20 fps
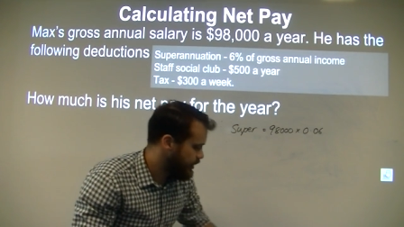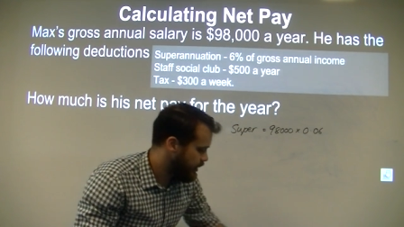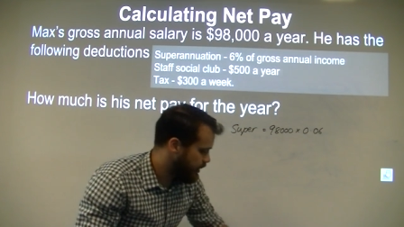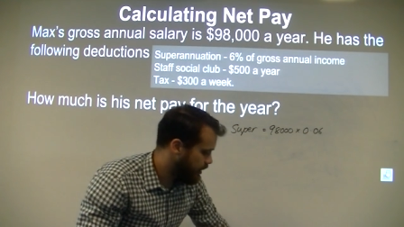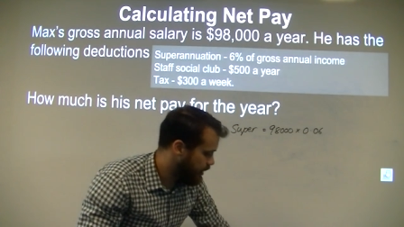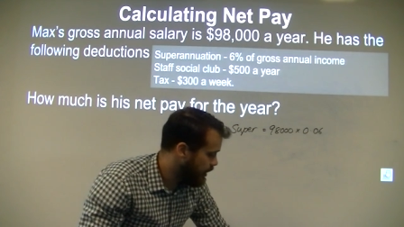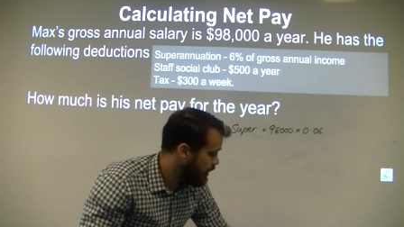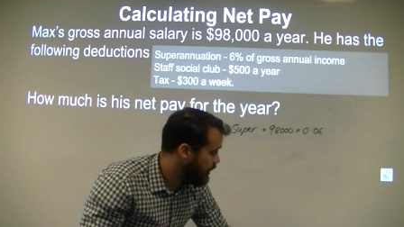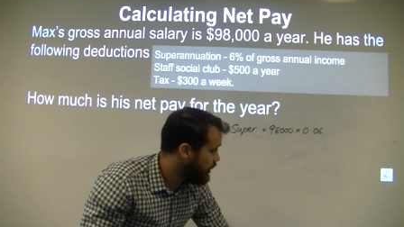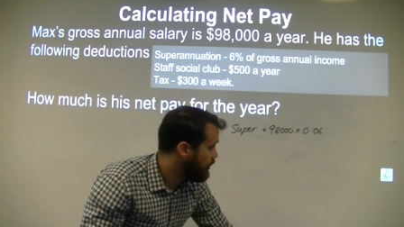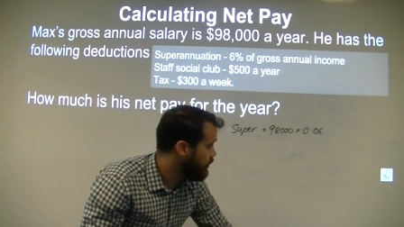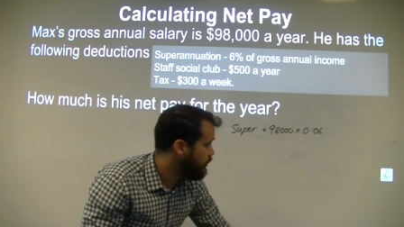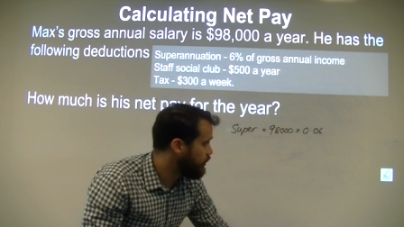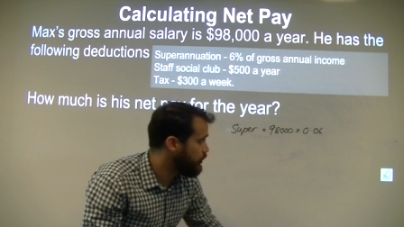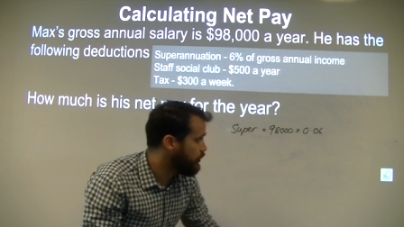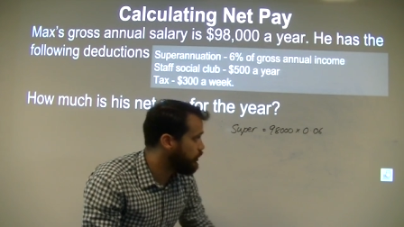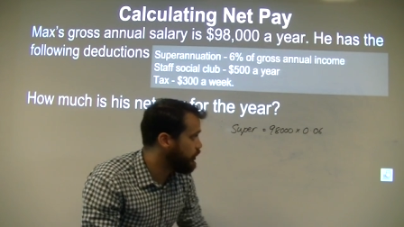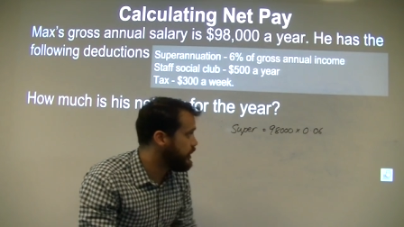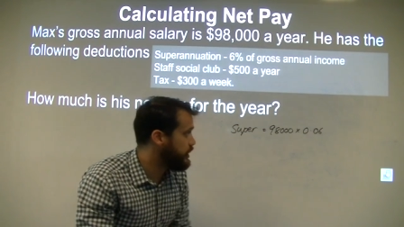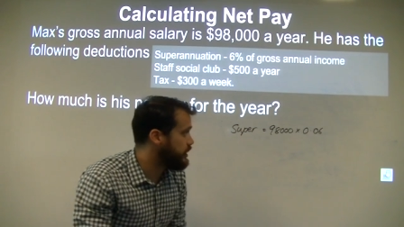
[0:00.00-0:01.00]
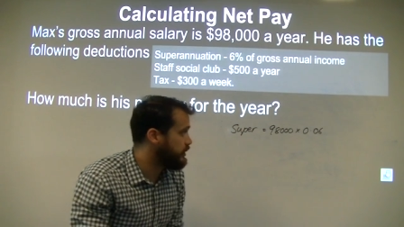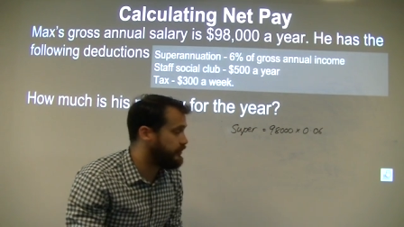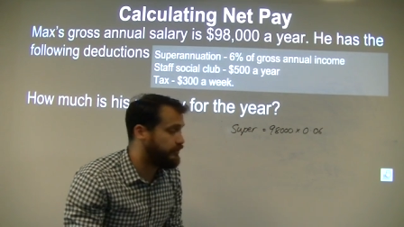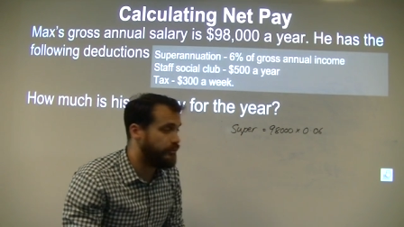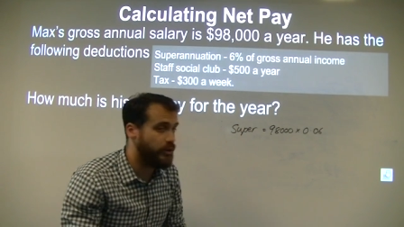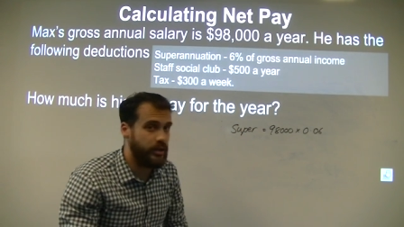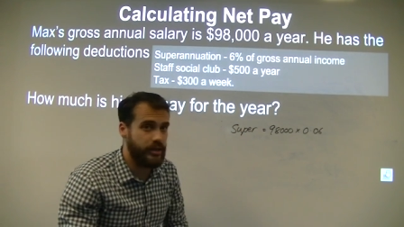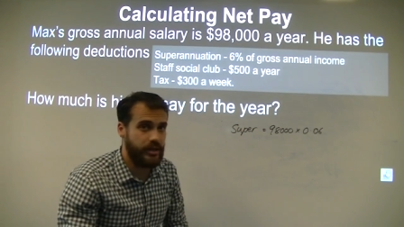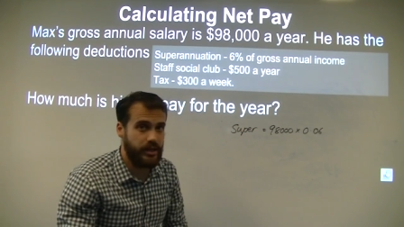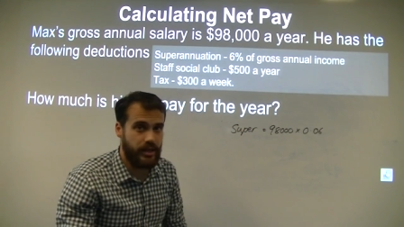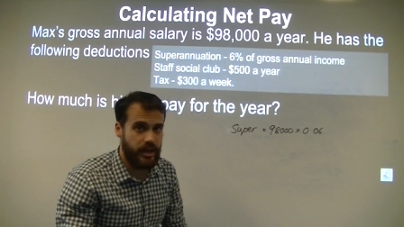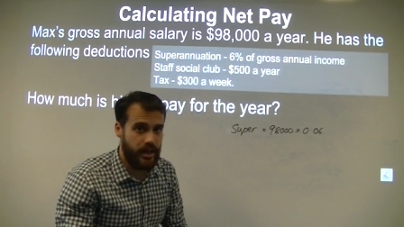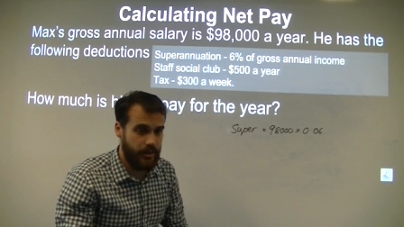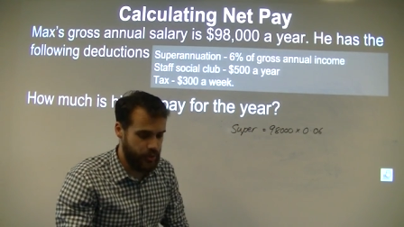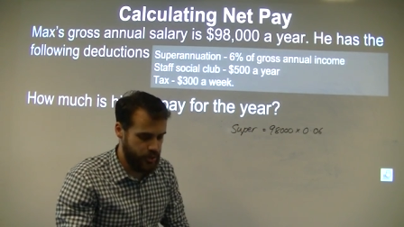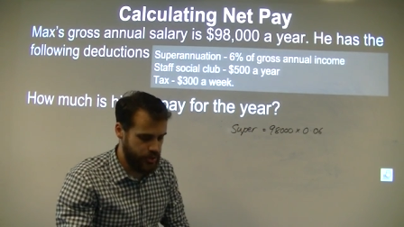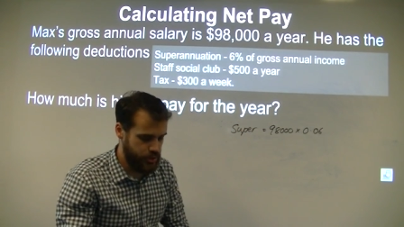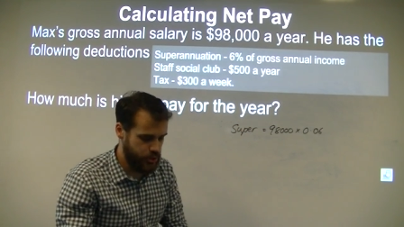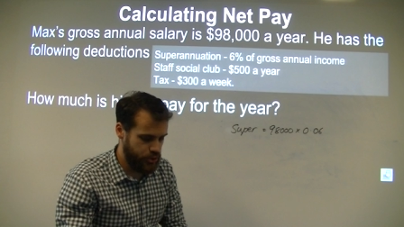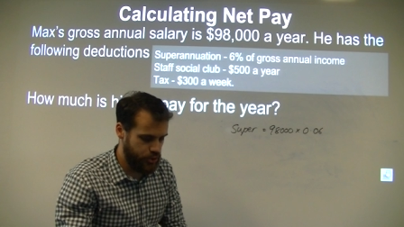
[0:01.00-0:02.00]
uh, we can find out how
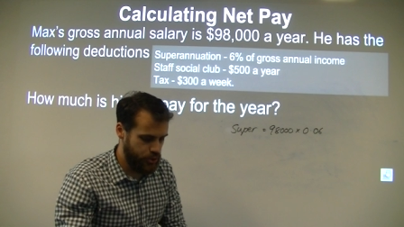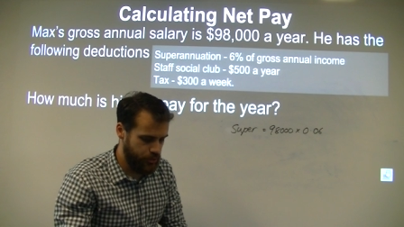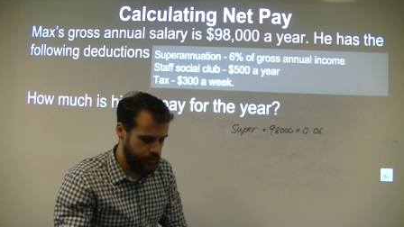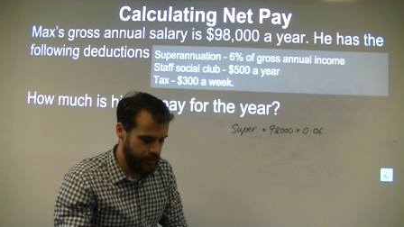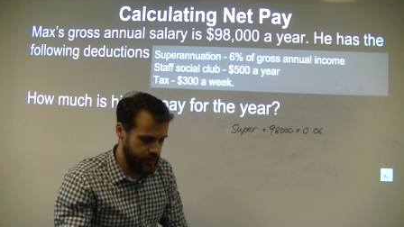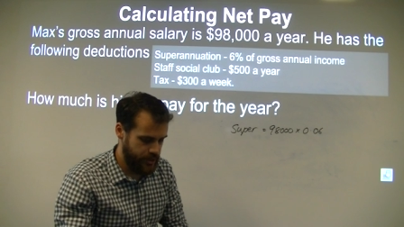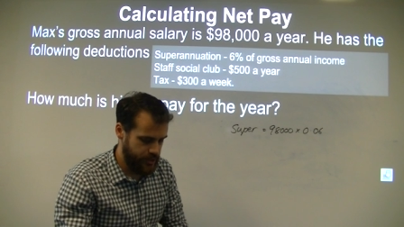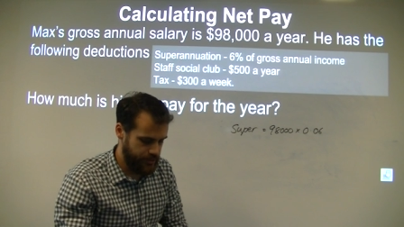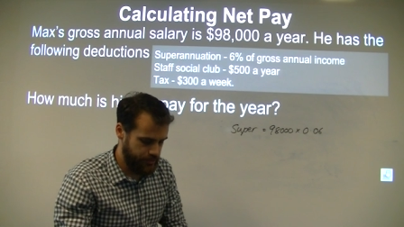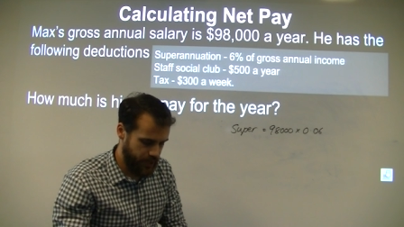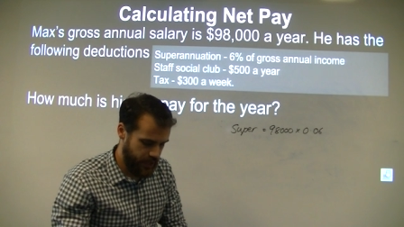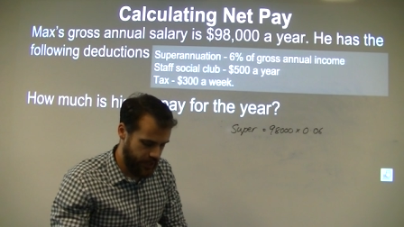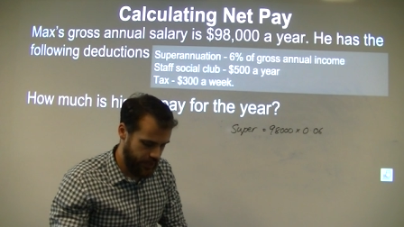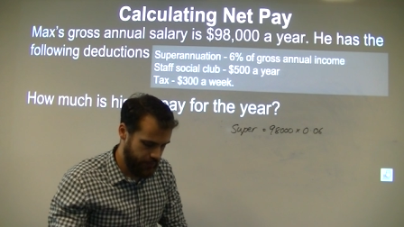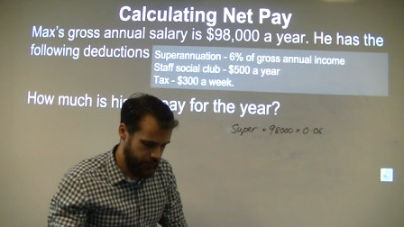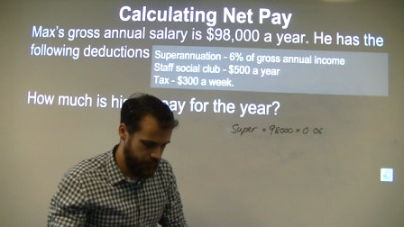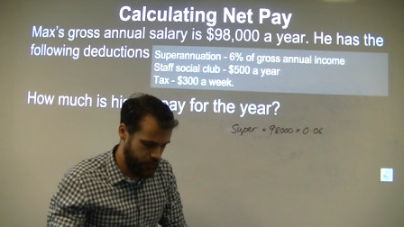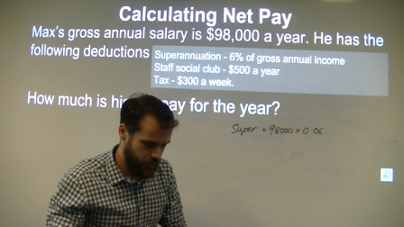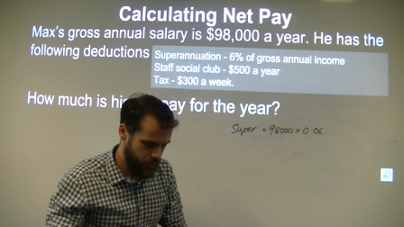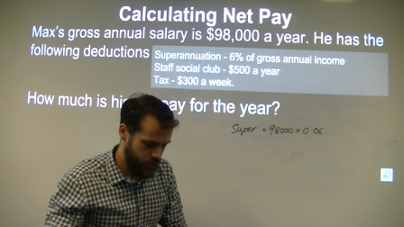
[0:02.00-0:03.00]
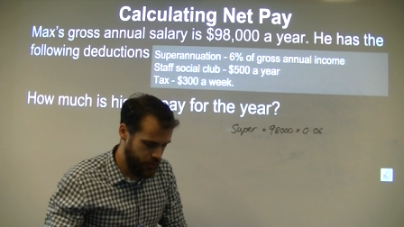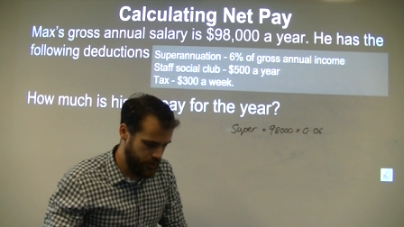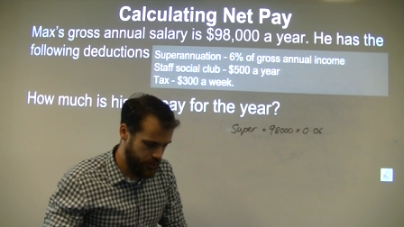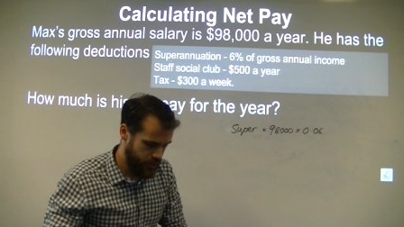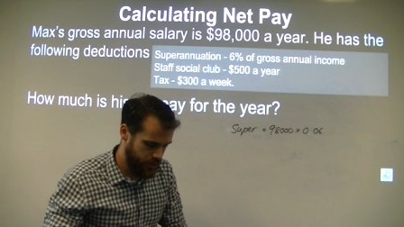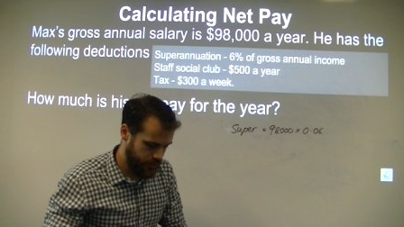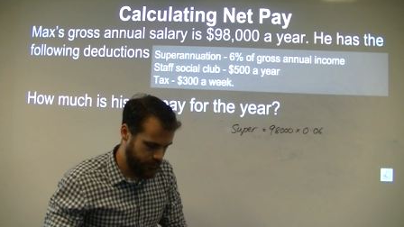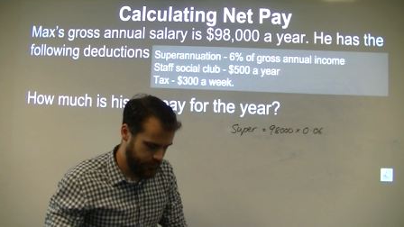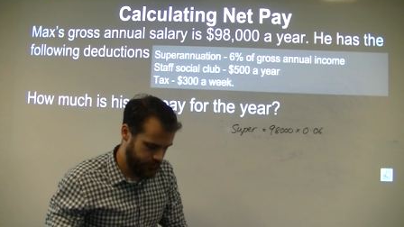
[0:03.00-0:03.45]
much super he's paying per year.